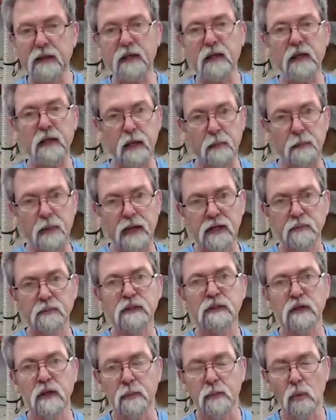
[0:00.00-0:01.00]
and then get back
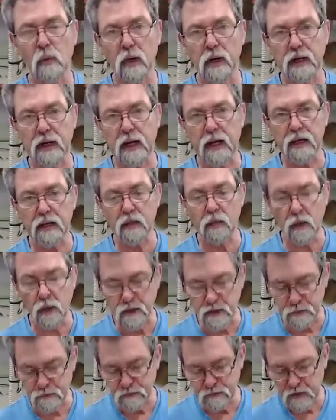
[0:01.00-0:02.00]
to me, tell me what color you
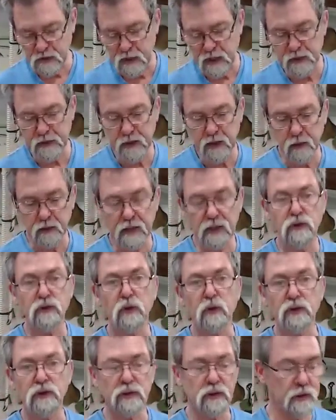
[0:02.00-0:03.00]
want, and then I'll get
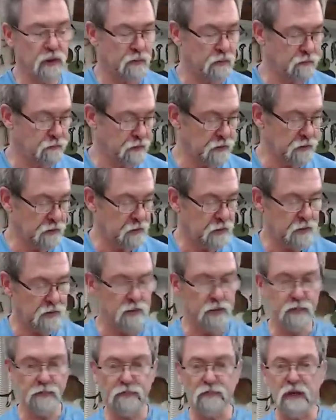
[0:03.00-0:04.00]
George to flick them
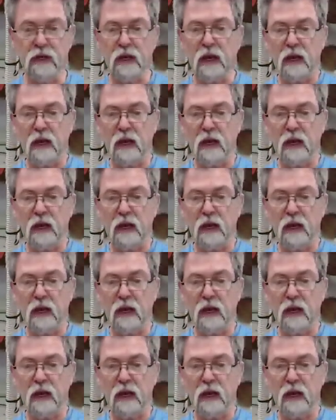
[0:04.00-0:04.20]
out to you.